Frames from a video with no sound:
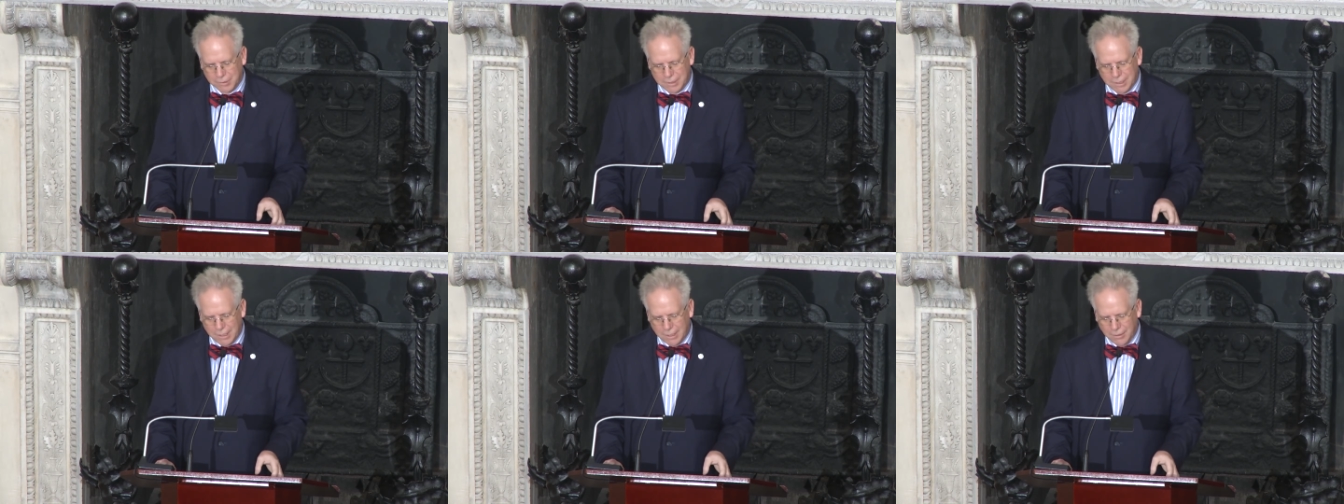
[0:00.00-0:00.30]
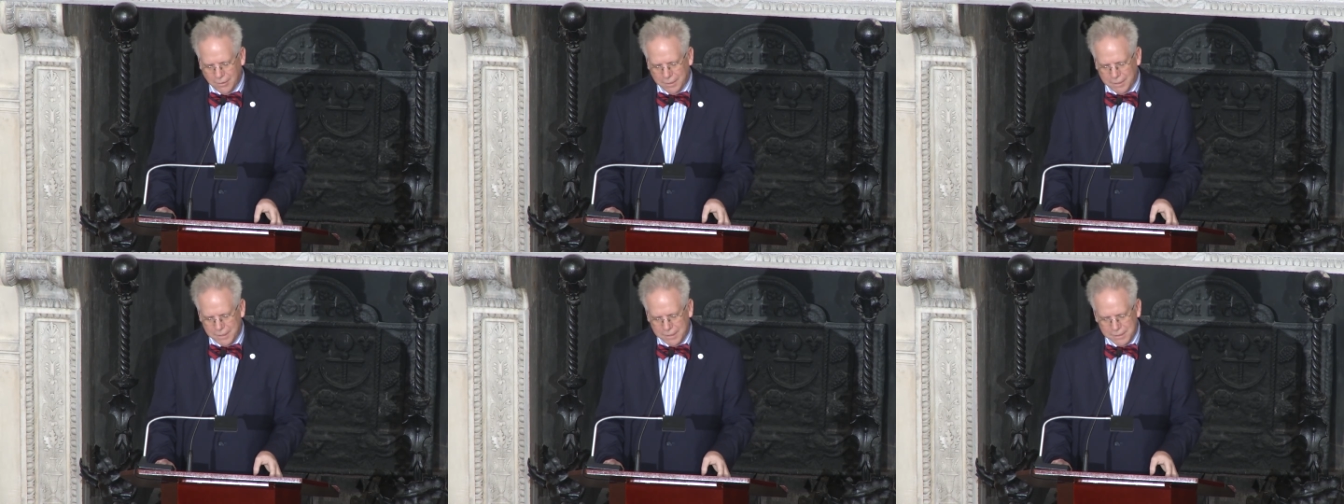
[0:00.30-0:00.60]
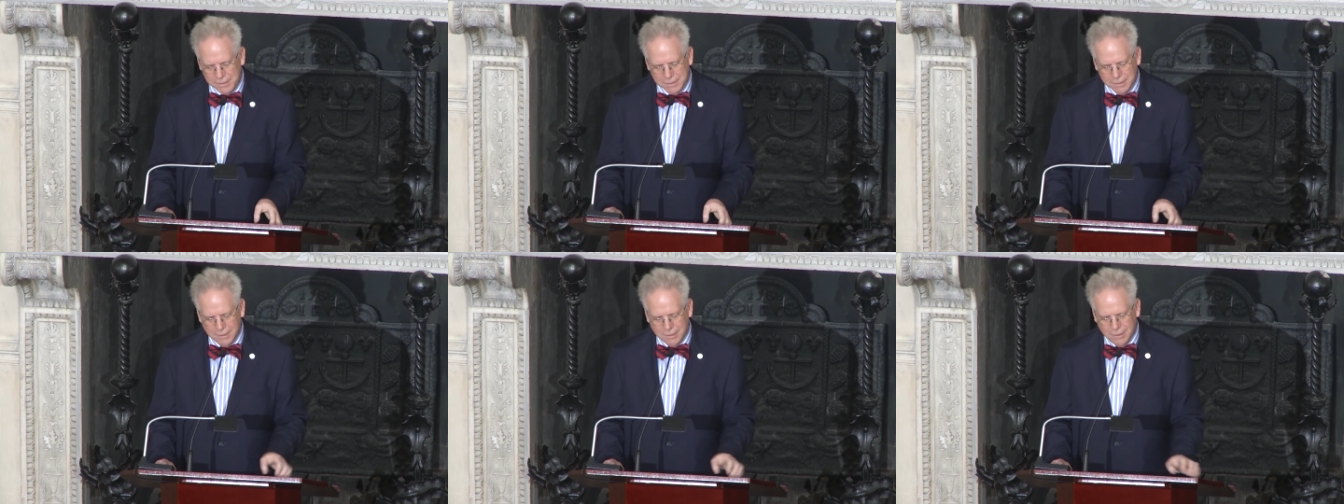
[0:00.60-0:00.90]

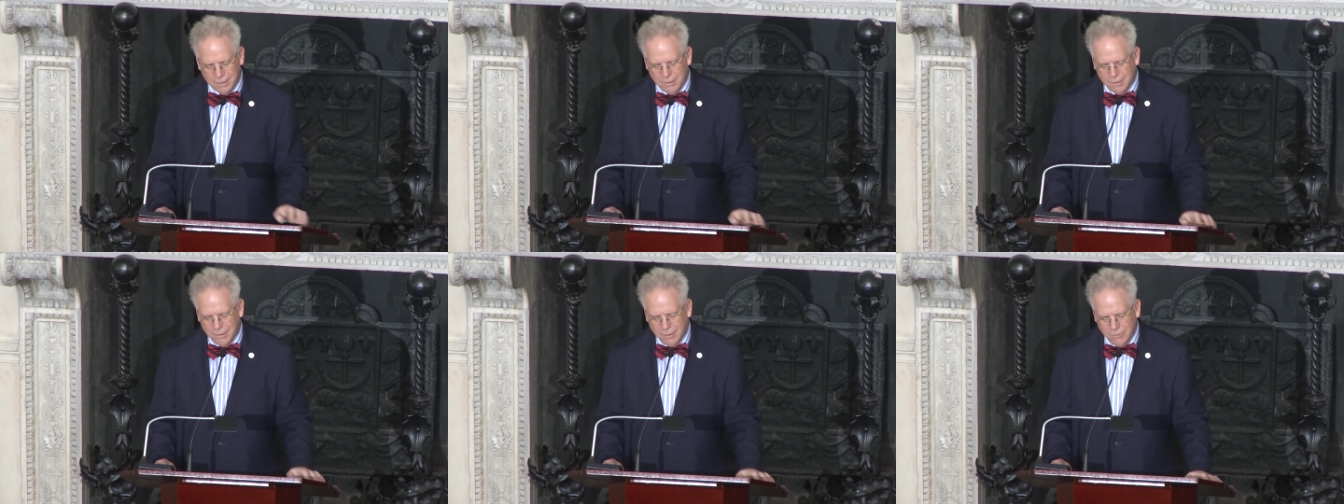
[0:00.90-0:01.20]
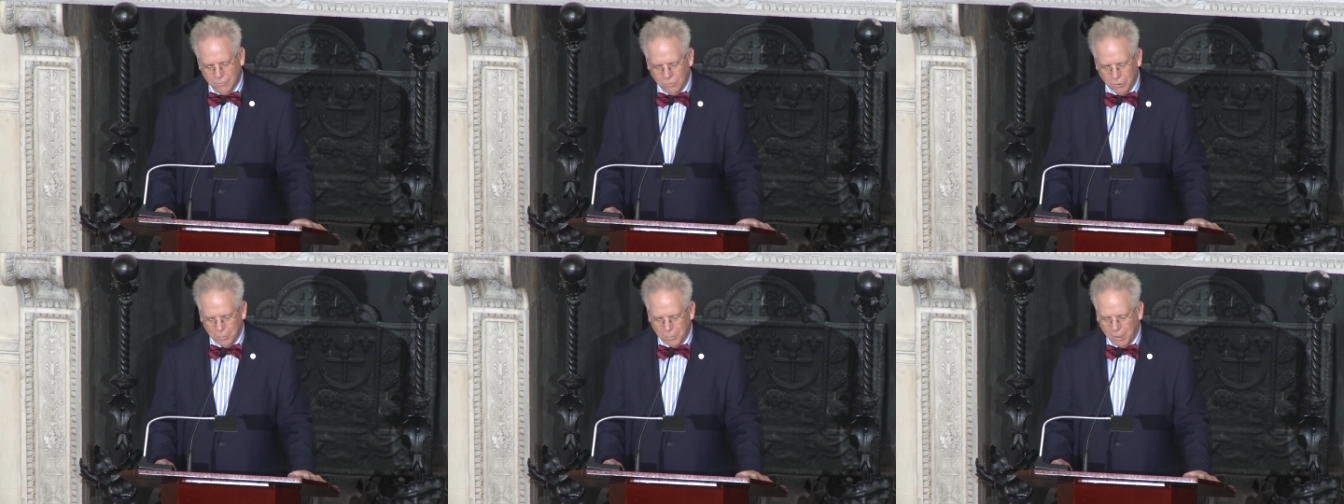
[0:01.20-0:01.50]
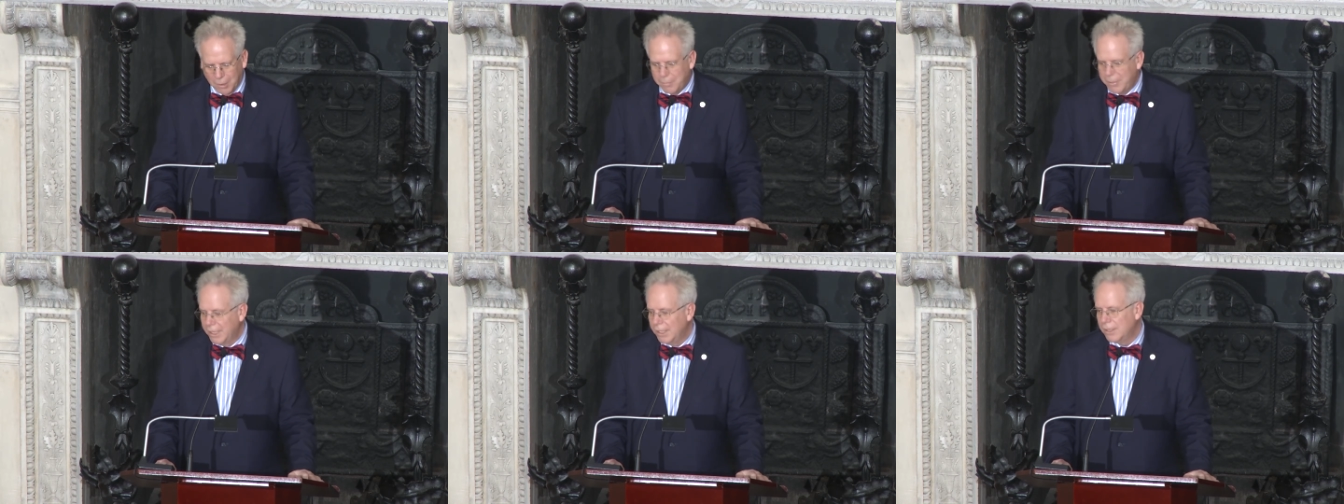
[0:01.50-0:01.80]
colonies were
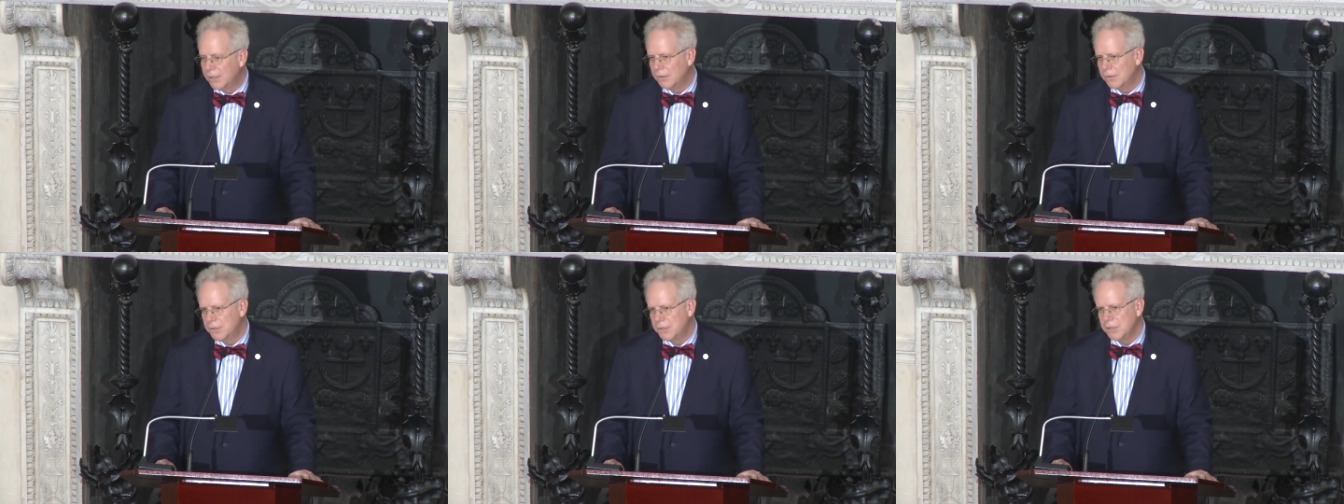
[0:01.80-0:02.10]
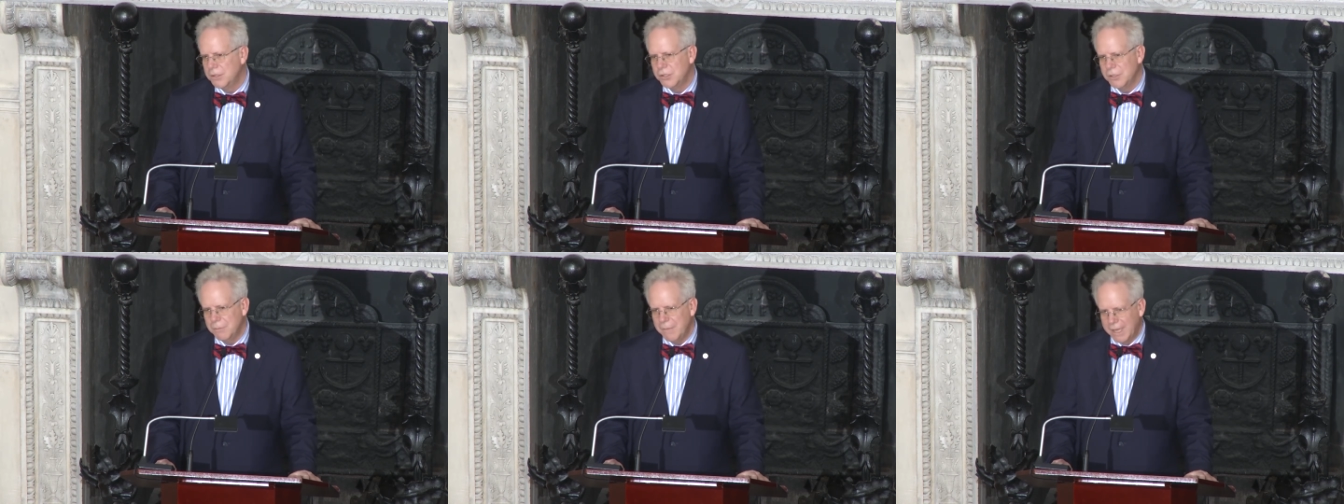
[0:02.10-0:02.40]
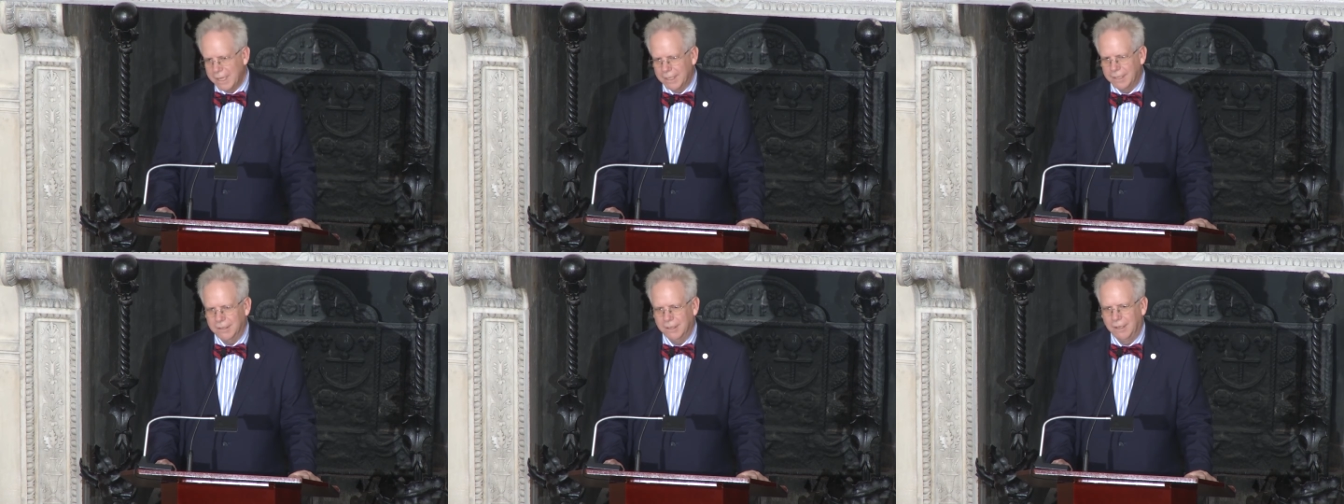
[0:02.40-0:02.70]
Barbados and
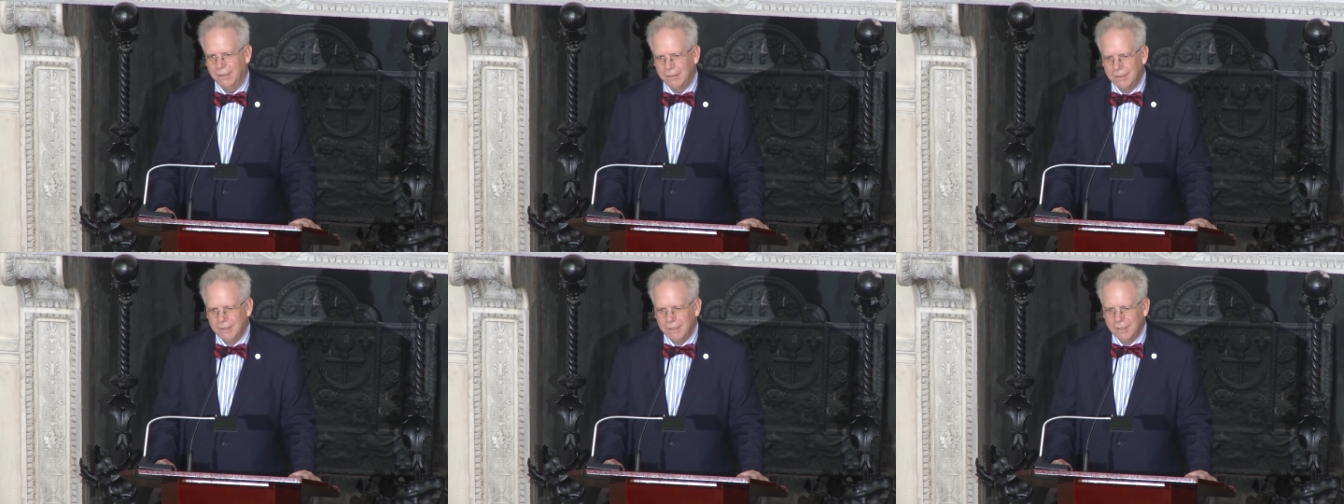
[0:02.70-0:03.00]
Jamaica,